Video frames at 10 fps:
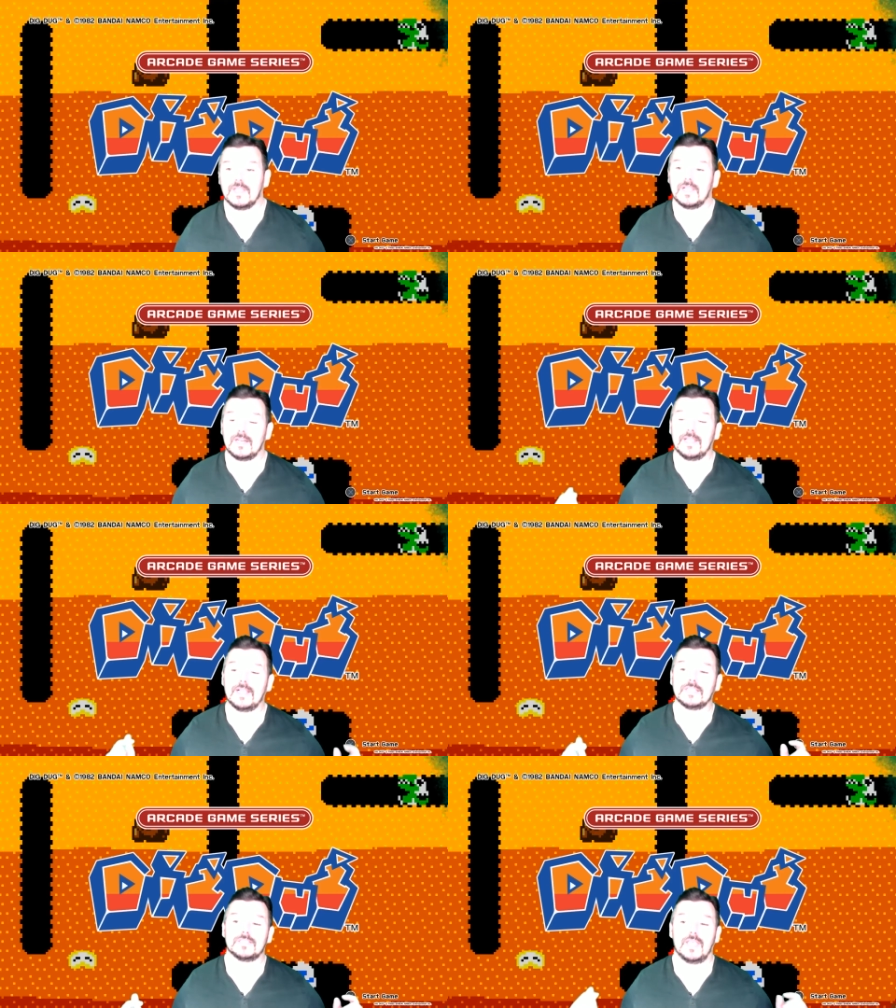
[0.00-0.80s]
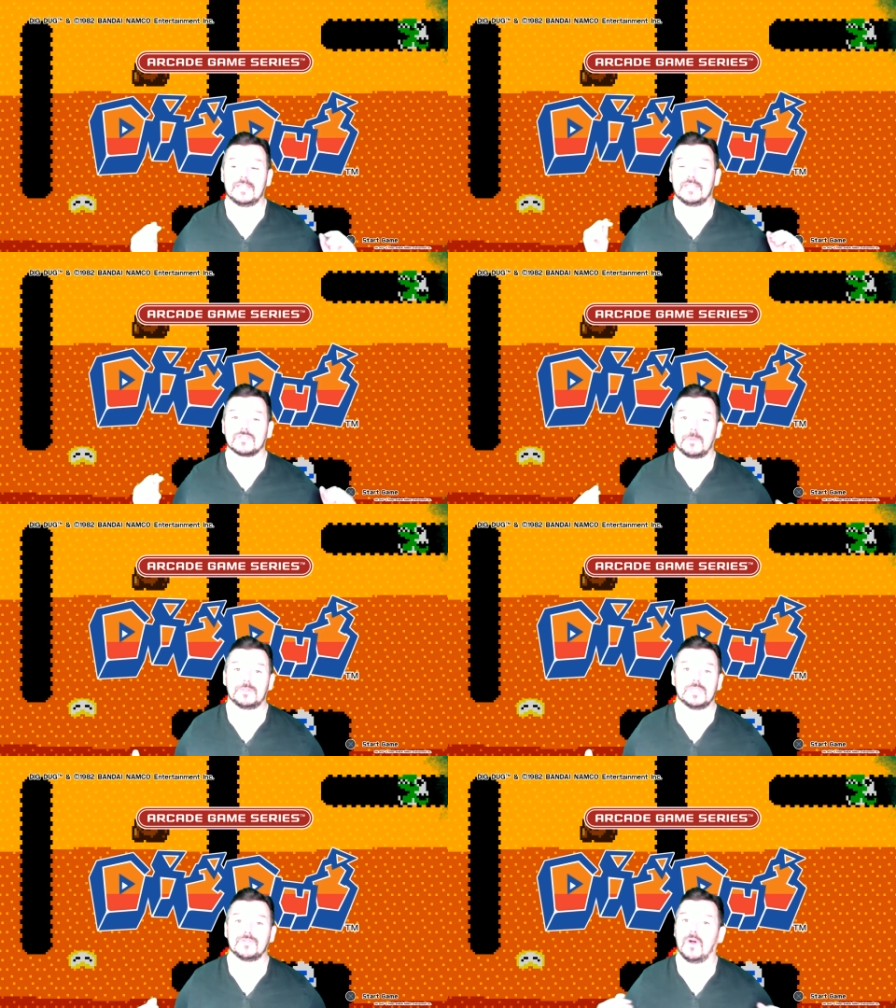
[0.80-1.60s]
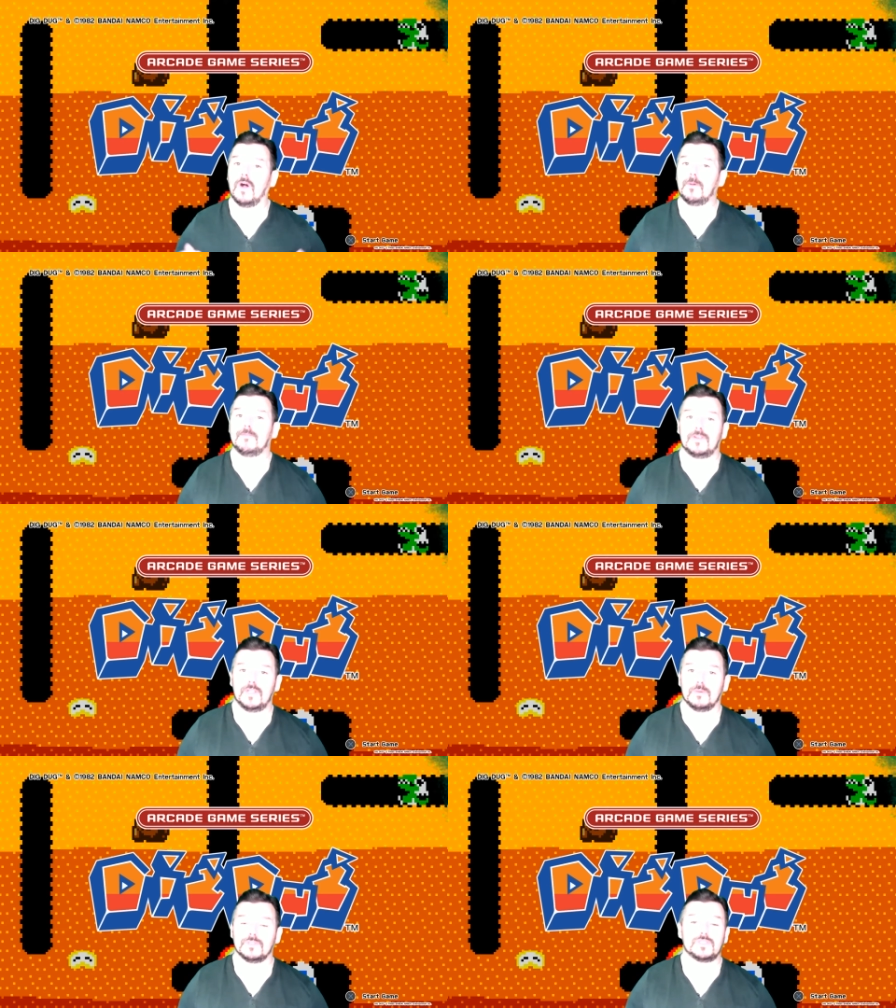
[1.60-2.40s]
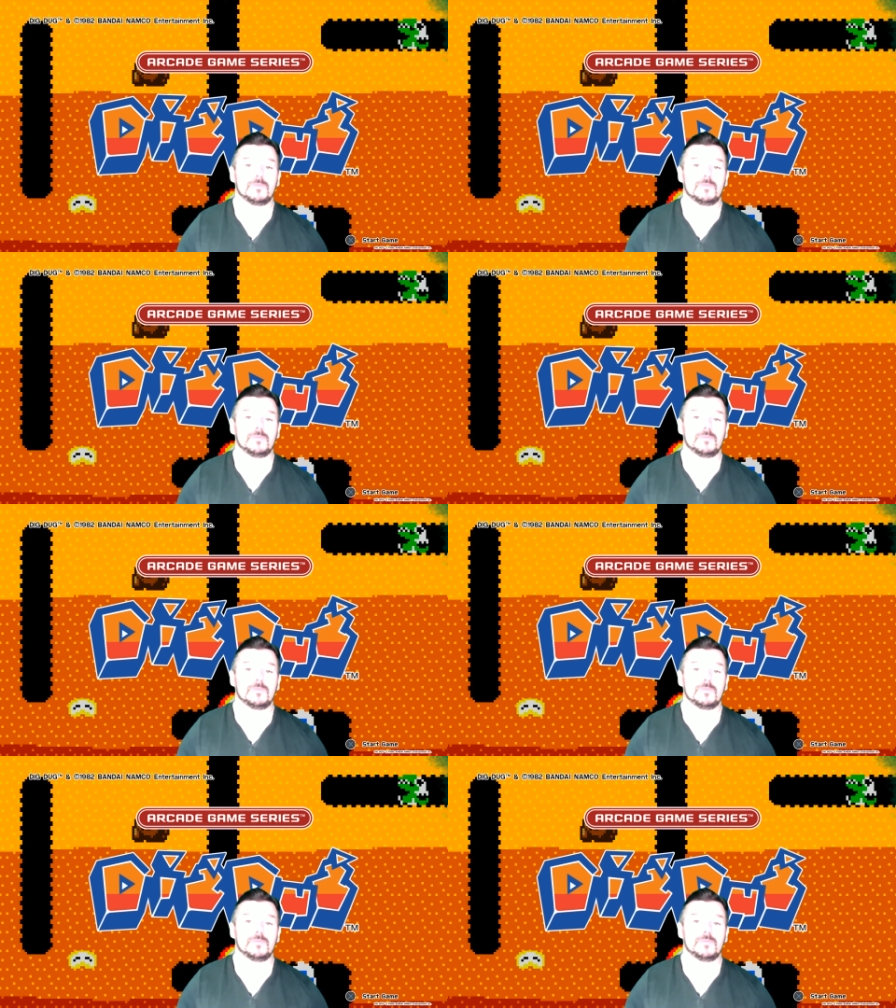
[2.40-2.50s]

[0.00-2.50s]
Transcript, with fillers: links in descriptions for all my videos